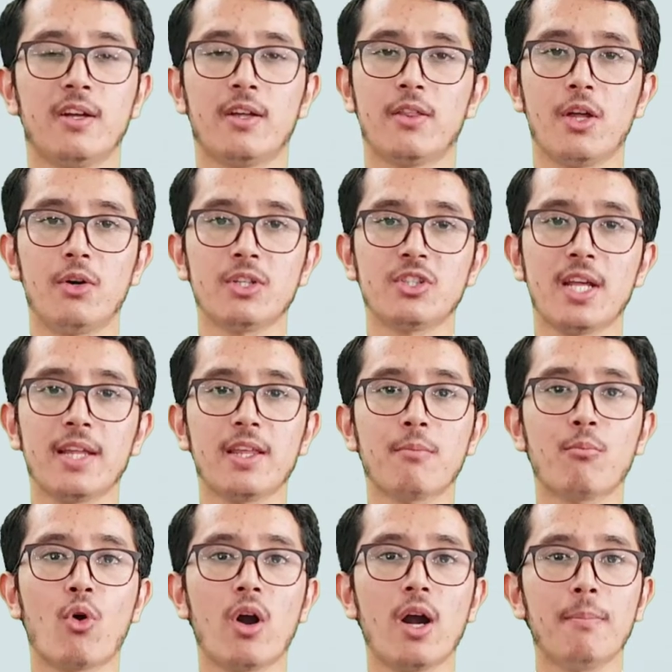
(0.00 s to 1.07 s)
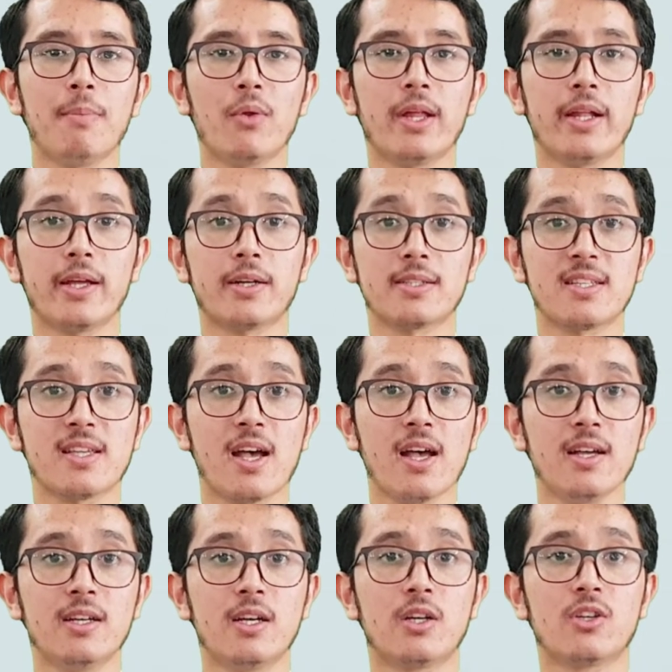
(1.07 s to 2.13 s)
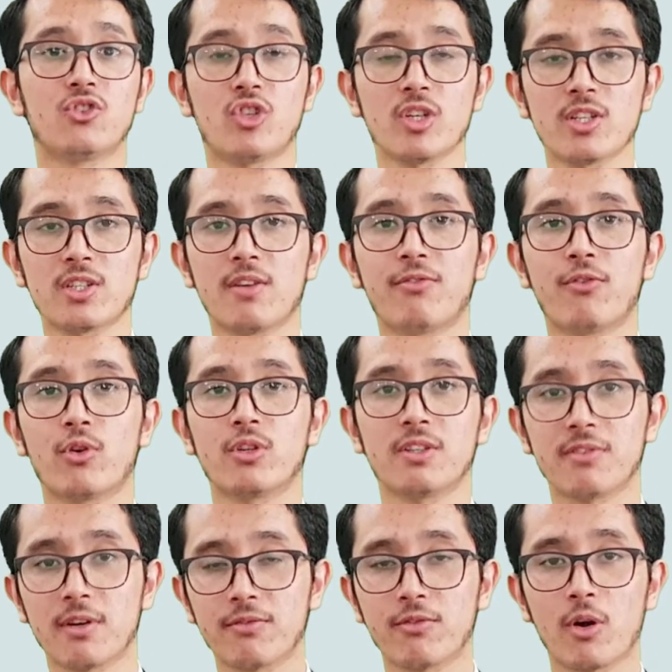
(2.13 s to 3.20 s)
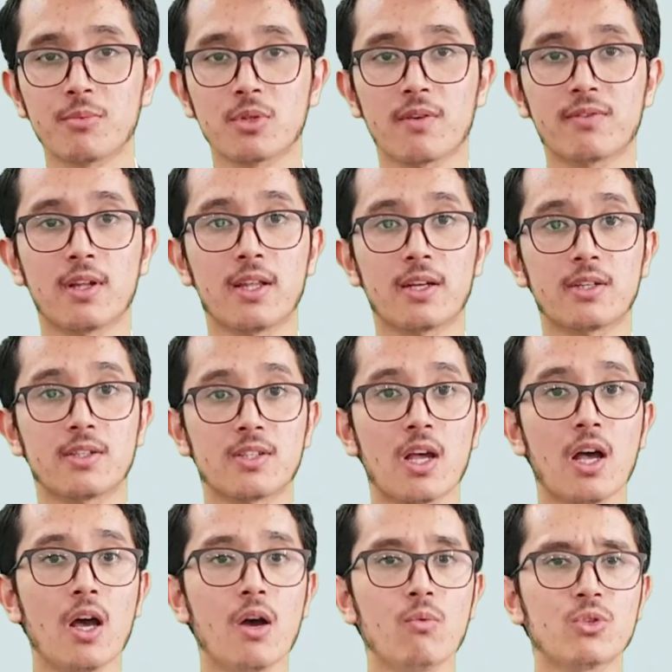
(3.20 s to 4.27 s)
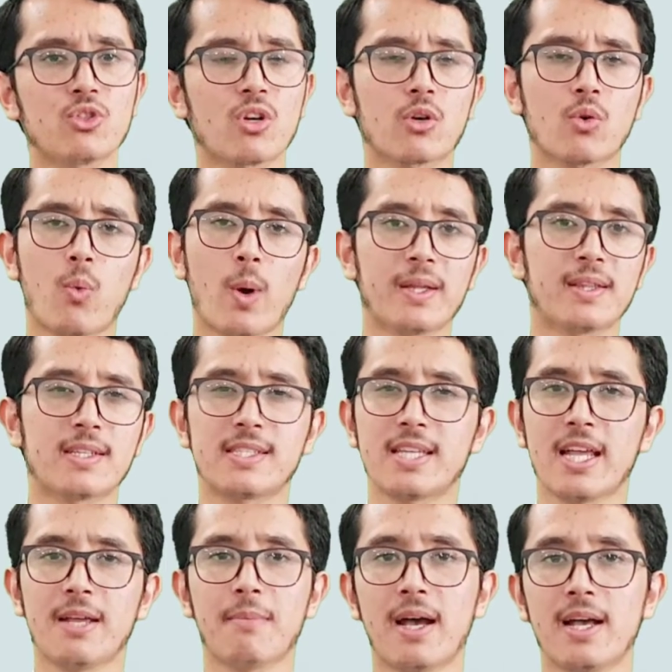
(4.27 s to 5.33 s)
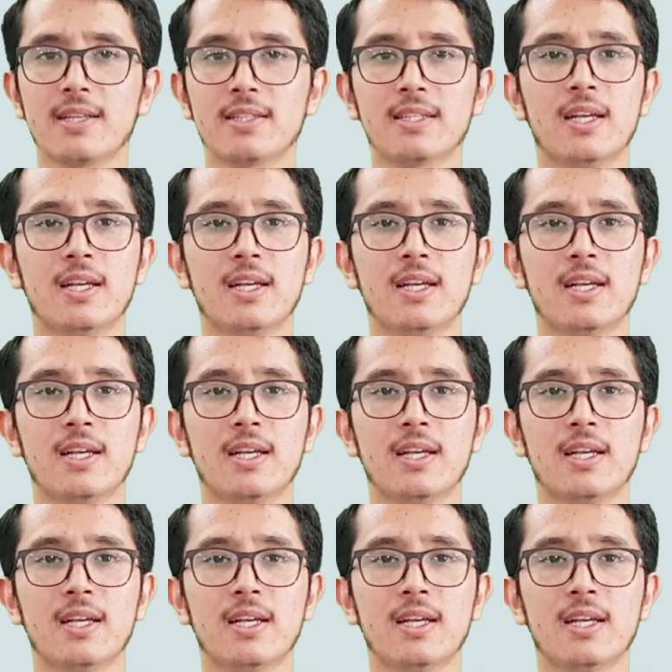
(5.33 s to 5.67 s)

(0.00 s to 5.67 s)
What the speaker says: There is nothing more about the letter Za, just the 4 different forms of the letter Za, which are quite the same as